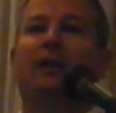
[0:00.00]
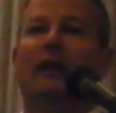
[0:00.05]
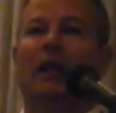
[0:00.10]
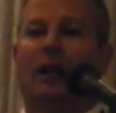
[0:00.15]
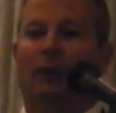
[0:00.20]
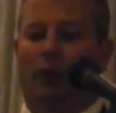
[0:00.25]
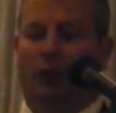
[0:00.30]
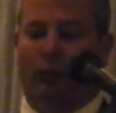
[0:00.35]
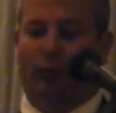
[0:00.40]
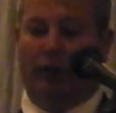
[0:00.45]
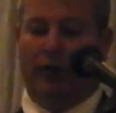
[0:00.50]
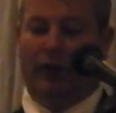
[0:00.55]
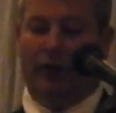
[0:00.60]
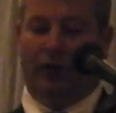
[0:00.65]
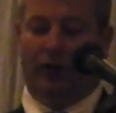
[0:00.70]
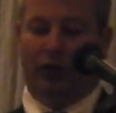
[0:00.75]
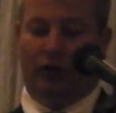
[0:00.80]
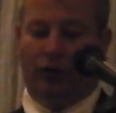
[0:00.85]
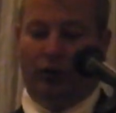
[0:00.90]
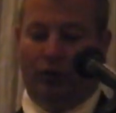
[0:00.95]
they were
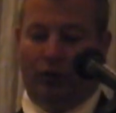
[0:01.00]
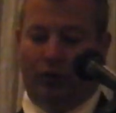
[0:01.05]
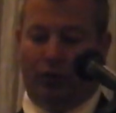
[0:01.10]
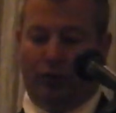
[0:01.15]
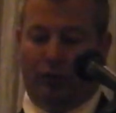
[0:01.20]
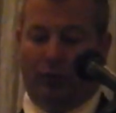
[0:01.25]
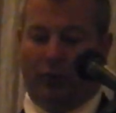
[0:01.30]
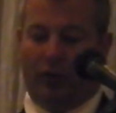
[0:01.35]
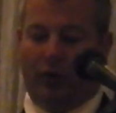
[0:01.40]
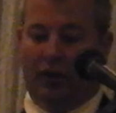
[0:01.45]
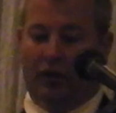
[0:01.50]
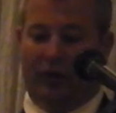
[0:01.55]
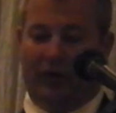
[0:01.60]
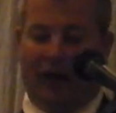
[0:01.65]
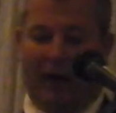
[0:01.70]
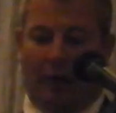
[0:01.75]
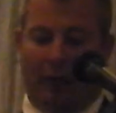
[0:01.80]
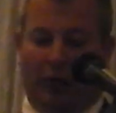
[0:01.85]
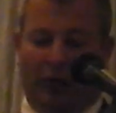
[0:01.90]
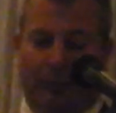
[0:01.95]
really juniors because of
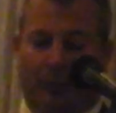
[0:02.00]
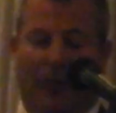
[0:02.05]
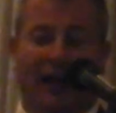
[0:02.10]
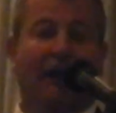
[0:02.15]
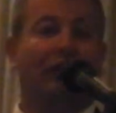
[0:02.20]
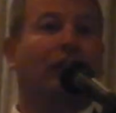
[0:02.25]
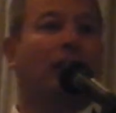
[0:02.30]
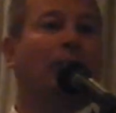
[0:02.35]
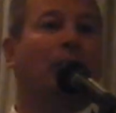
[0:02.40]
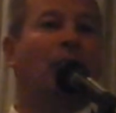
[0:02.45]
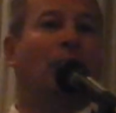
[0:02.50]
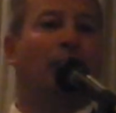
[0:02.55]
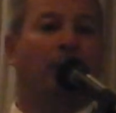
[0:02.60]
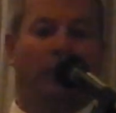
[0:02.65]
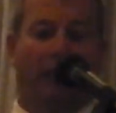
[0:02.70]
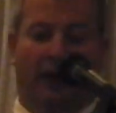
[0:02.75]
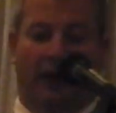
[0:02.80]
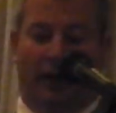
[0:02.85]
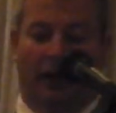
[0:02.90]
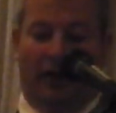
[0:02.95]
how much basketball
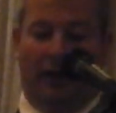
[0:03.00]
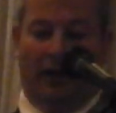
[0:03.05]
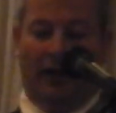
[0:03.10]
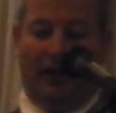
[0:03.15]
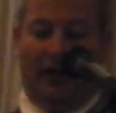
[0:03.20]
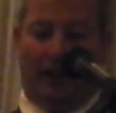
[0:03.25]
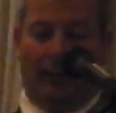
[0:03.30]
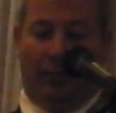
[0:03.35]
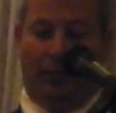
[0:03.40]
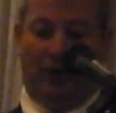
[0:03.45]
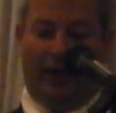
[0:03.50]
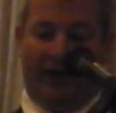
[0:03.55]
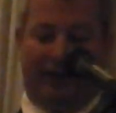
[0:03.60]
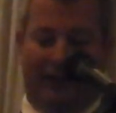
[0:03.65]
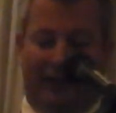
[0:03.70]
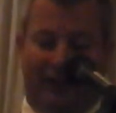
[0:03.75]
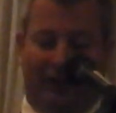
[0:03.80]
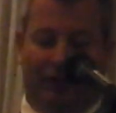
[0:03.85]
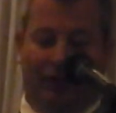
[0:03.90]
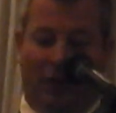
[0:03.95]
they played
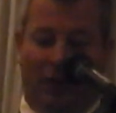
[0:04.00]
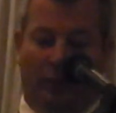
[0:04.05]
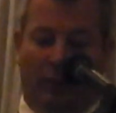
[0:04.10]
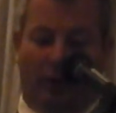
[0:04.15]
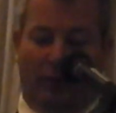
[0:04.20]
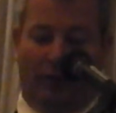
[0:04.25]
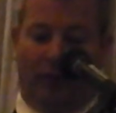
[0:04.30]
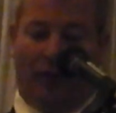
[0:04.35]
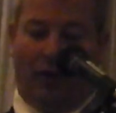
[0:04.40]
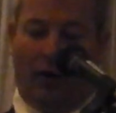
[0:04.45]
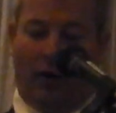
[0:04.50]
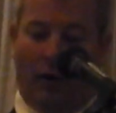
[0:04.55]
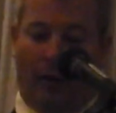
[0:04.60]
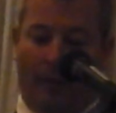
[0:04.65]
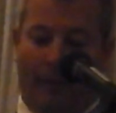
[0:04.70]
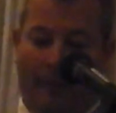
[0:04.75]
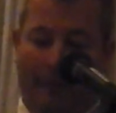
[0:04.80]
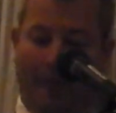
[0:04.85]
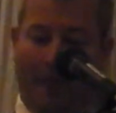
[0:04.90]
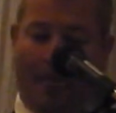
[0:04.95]
that summer and fall.
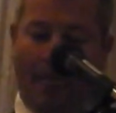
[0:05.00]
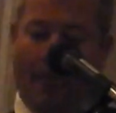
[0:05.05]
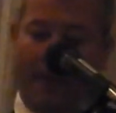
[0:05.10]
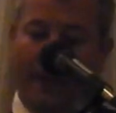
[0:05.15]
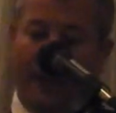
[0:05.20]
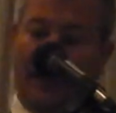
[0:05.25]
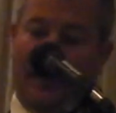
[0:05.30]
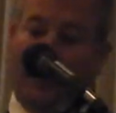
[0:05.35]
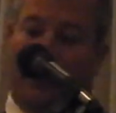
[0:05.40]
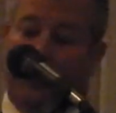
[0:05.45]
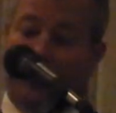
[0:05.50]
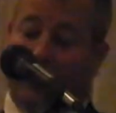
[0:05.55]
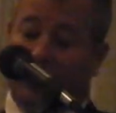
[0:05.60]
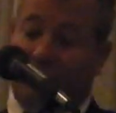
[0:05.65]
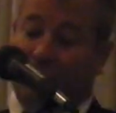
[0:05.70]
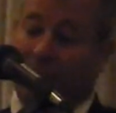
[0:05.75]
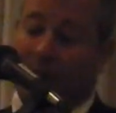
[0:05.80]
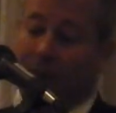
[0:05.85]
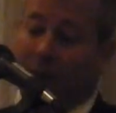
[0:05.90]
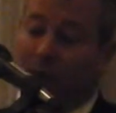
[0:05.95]

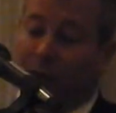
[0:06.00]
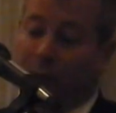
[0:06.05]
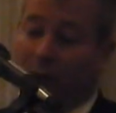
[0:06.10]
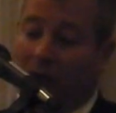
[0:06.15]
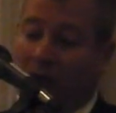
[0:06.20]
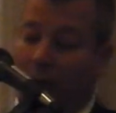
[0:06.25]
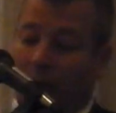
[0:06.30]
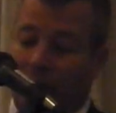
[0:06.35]
This team as well